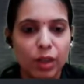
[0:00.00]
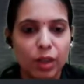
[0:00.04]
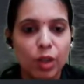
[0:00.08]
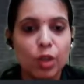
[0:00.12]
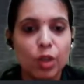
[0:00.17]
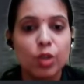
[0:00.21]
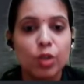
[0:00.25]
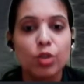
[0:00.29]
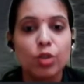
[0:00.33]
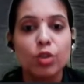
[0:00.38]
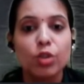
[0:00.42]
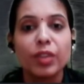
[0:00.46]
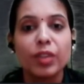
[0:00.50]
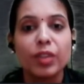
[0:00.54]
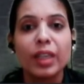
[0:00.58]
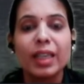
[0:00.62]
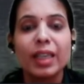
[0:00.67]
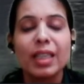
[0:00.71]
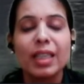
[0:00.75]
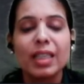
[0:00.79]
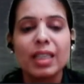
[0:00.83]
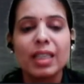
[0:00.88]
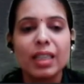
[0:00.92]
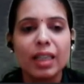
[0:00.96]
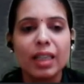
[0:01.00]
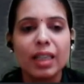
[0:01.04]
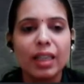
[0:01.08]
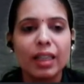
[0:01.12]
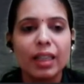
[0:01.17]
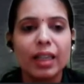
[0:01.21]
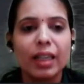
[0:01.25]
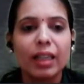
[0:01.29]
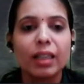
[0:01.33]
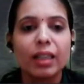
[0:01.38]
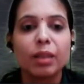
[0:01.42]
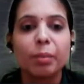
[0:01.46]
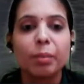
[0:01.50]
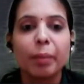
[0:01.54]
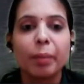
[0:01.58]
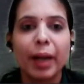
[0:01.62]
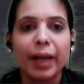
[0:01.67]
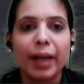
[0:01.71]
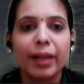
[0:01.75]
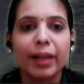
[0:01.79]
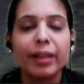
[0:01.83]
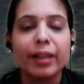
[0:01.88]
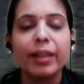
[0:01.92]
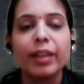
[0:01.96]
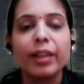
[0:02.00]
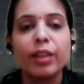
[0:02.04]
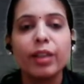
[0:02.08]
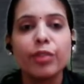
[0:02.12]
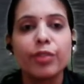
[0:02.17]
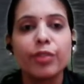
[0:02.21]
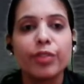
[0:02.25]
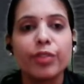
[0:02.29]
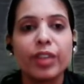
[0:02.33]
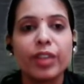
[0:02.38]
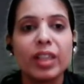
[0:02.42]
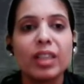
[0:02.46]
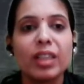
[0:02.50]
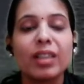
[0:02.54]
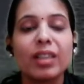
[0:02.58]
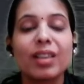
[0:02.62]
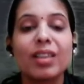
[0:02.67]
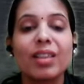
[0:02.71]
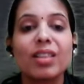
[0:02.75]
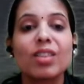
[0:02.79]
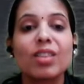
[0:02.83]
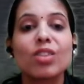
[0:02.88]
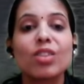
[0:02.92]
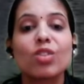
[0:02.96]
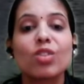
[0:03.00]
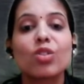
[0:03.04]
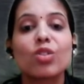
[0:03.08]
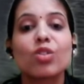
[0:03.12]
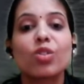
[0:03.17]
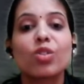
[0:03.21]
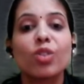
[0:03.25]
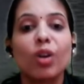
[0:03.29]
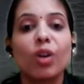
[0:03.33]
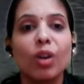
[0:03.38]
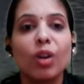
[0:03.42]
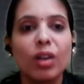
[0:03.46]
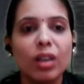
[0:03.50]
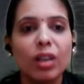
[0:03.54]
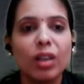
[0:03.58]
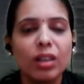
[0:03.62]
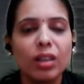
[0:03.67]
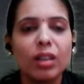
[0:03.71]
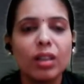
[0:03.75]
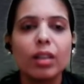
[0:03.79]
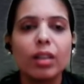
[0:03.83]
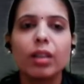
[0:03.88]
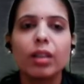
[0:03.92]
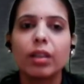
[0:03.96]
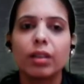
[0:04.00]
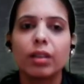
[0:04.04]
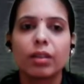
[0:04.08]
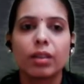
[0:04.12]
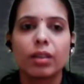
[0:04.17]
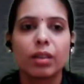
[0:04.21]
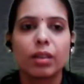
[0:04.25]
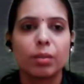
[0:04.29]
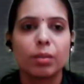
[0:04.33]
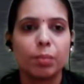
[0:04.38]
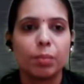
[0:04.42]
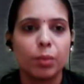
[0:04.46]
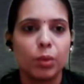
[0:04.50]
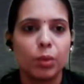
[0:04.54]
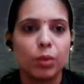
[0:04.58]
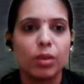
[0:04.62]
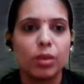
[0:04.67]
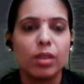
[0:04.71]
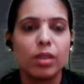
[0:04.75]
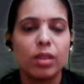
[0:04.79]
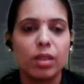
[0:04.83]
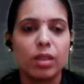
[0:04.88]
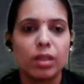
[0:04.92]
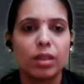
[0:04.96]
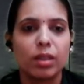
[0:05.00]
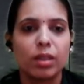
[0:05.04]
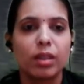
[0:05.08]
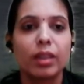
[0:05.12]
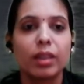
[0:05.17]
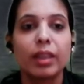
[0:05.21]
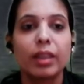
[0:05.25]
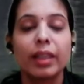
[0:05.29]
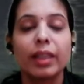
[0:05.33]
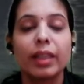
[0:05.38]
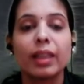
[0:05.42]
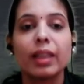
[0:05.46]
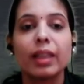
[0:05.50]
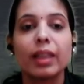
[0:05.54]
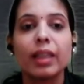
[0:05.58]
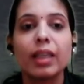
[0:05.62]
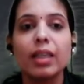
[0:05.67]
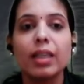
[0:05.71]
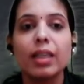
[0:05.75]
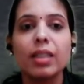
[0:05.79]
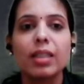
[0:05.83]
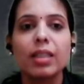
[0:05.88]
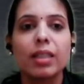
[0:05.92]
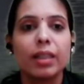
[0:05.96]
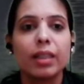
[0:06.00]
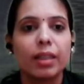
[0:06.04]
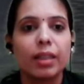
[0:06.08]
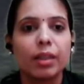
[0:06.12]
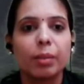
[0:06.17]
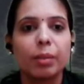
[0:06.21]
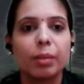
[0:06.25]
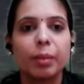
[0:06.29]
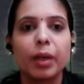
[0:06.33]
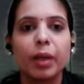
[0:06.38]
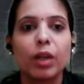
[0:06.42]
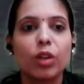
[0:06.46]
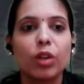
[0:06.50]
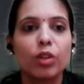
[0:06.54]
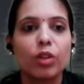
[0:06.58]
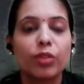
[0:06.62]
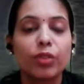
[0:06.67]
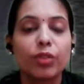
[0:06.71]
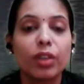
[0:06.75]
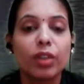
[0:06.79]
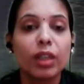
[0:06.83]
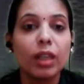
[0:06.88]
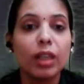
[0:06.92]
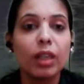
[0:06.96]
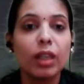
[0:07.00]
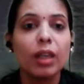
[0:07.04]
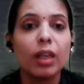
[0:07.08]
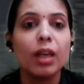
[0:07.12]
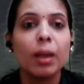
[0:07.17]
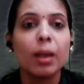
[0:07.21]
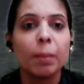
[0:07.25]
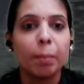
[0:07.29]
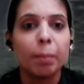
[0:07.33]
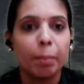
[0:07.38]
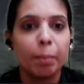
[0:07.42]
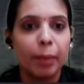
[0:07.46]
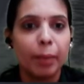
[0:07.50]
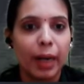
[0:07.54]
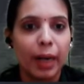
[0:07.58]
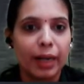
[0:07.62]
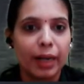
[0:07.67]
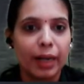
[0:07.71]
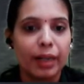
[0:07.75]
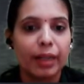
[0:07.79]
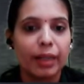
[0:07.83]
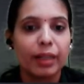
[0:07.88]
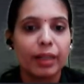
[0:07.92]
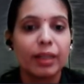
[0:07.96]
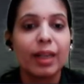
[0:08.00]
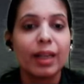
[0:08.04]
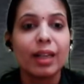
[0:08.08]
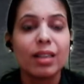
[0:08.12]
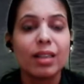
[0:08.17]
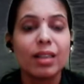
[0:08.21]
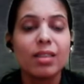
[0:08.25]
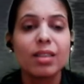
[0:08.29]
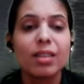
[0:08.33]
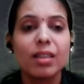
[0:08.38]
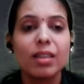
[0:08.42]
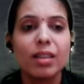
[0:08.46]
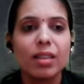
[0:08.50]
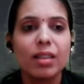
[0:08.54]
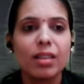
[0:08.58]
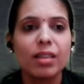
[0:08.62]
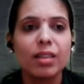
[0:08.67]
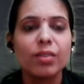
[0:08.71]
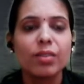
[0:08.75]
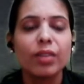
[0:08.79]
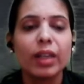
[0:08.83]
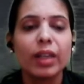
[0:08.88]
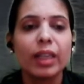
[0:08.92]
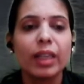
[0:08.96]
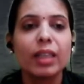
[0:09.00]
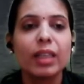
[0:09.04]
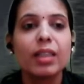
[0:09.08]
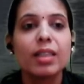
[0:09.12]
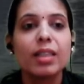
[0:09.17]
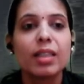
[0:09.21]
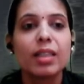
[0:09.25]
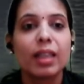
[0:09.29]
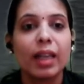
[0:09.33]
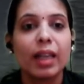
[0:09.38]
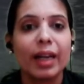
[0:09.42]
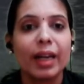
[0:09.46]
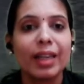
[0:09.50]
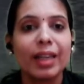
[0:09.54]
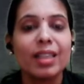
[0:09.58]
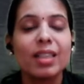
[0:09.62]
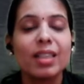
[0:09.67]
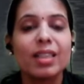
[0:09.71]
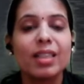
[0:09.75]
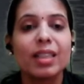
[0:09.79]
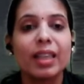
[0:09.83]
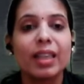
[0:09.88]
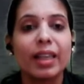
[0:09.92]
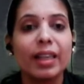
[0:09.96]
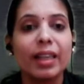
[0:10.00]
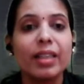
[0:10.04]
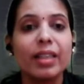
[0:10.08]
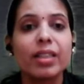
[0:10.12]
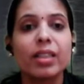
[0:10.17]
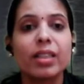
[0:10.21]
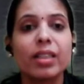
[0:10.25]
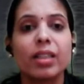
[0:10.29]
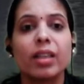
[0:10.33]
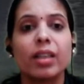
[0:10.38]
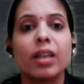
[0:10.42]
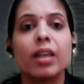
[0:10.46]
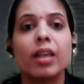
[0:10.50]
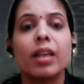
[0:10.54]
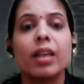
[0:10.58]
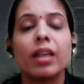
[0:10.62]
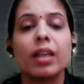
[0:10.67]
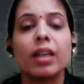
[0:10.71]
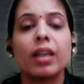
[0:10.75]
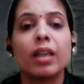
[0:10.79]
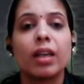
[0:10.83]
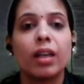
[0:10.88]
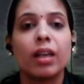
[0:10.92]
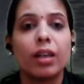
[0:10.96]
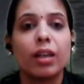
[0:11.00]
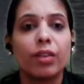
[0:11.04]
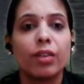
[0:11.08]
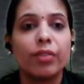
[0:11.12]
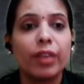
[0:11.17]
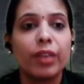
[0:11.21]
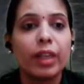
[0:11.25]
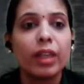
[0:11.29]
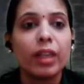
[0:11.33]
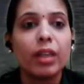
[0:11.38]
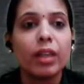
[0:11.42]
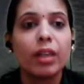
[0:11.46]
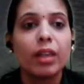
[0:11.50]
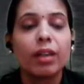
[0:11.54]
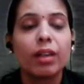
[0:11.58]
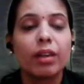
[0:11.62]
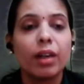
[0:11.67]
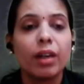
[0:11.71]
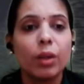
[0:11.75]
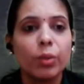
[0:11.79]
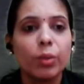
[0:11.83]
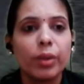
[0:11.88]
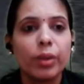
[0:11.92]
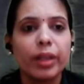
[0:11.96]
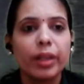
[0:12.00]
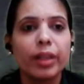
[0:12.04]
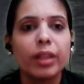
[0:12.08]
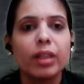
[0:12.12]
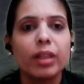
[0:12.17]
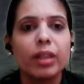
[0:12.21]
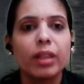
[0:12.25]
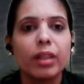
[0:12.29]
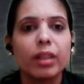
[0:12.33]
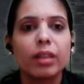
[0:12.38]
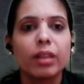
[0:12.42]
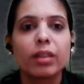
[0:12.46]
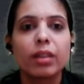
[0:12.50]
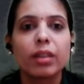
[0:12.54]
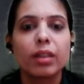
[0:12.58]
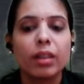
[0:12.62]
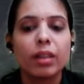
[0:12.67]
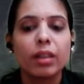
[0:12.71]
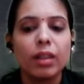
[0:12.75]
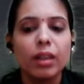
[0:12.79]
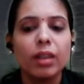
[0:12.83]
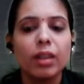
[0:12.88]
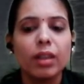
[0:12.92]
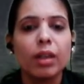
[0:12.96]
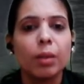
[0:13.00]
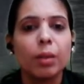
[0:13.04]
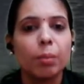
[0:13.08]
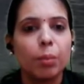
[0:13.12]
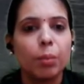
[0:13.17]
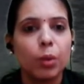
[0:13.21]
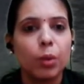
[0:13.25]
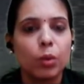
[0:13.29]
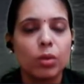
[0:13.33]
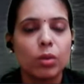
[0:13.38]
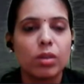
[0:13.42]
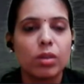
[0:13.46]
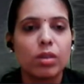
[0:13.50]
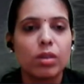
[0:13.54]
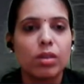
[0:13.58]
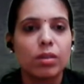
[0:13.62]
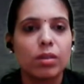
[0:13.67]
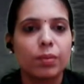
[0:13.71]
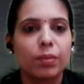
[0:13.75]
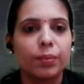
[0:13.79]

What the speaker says: So we can say that the magnetic field is stronger near the poles than the center part of the magnet. That is the reason why these lines get very crowded near the poles.